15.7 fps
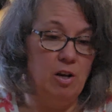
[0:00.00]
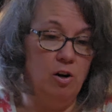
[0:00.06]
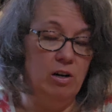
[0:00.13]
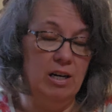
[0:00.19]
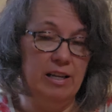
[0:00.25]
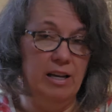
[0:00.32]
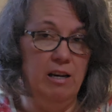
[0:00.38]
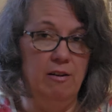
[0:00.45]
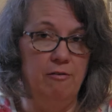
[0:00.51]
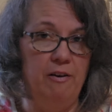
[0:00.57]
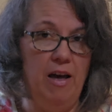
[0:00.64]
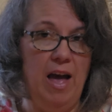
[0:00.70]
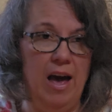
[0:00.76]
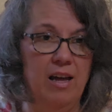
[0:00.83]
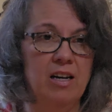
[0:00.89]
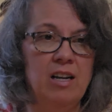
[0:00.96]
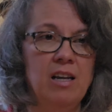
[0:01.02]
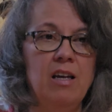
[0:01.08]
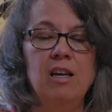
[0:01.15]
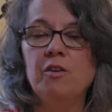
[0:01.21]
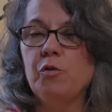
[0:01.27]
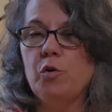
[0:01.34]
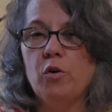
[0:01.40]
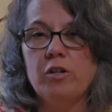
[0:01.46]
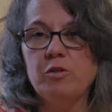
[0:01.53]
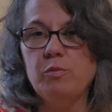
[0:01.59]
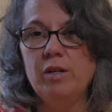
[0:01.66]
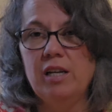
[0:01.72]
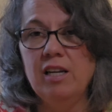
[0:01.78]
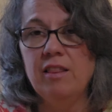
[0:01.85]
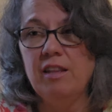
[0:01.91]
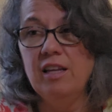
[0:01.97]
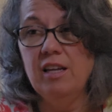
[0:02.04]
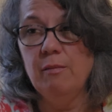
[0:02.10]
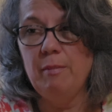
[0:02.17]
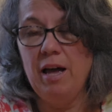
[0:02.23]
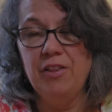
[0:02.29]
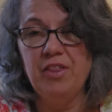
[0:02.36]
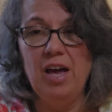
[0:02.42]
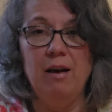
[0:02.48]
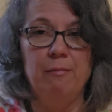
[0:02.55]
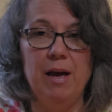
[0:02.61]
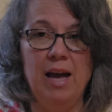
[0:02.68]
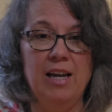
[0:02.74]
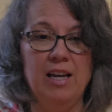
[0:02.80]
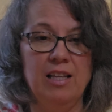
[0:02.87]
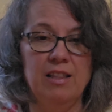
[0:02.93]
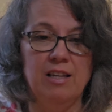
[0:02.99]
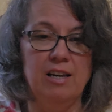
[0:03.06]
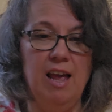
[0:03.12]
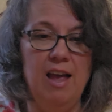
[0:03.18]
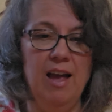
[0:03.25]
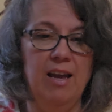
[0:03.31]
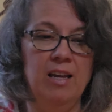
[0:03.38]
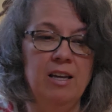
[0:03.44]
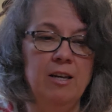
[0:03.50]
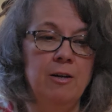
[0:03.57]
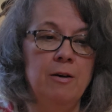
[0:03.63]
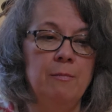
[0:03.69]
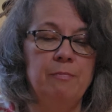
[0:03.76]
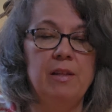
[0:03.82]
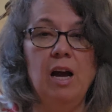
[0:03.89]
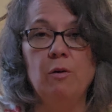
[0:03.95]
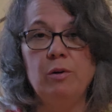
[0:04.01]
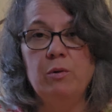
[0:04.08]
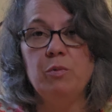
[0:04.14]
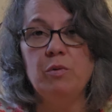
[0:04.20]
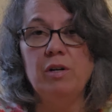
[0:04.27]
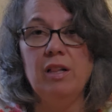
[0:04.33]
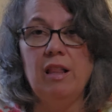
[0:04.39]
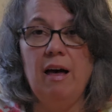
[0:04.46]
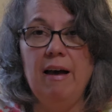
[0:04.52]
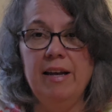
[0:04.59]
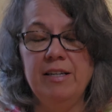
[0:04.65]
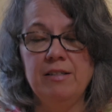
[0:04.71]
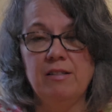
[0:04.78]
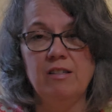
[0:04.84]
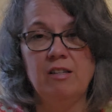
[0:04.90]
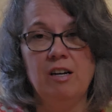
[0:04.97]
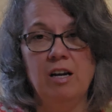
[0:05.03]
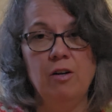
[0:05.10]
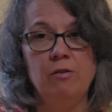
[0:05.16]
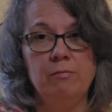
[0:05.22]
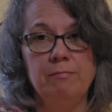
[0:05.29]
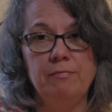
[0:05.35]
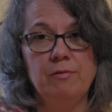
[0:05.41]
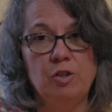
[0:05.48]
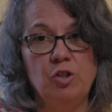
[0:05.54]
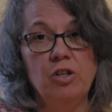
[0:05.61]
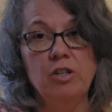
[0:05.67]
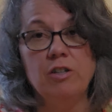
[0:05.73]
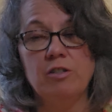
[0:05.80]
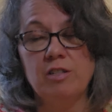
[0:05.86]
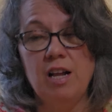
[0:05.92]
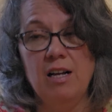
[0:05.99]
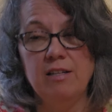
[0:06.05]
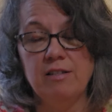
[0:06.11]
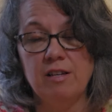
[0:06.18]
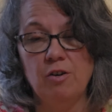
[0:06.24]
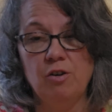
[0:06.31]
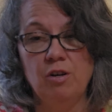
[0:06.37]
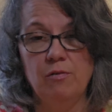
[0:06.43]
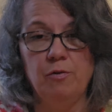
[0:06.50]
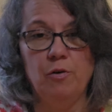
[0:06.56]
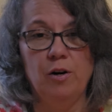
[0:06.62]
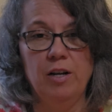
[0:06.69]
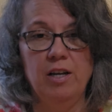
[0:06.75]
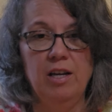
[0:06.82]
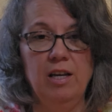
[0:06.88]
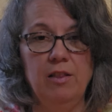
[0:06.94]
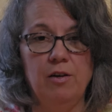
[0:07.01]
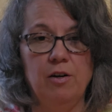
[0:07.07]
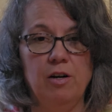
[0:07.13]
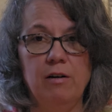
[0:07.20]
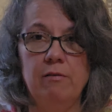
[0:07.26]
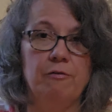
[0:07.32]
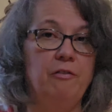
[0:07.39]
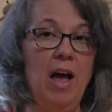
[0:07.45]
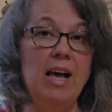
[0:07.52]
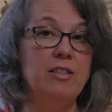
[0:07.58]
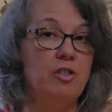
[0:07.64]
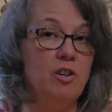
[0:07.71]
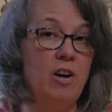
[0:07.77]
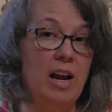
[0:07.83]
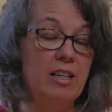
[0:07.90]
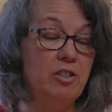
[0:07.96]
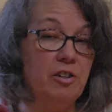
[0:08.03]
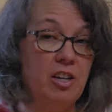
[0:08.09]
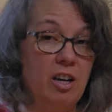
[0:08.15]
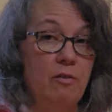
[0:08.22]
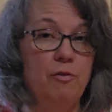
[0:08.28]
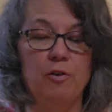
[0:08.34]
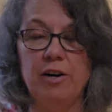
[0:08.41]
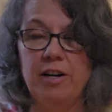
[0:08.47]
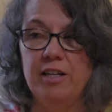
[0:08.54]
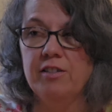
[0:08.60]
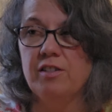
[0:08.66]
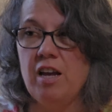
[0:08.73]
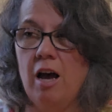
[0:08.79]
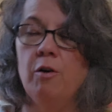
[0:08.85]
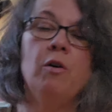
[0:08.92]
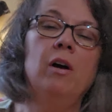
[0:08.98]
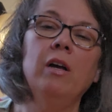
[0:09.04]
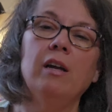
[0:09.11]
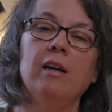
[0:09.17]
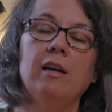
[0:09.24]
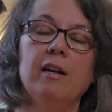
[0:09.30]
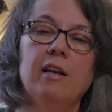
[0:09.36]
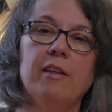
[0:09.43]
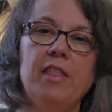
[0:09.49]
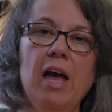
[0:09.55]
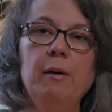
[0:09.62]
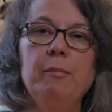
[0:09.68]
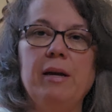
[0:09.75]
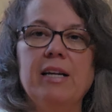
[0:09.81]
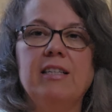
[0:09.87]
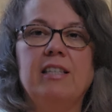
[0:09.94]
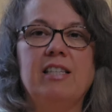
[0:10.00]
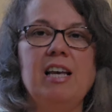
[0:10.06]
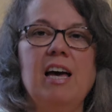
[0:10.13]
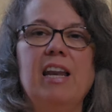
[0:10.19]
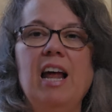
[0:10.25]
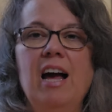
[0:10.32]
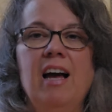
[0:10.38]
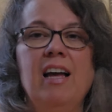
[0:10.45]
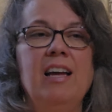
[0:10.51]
hardly any fat. Of course, we didn't think about that back in the day. Now we realize, sugar's not so good for you either, and fats are actually good for you. So that being said,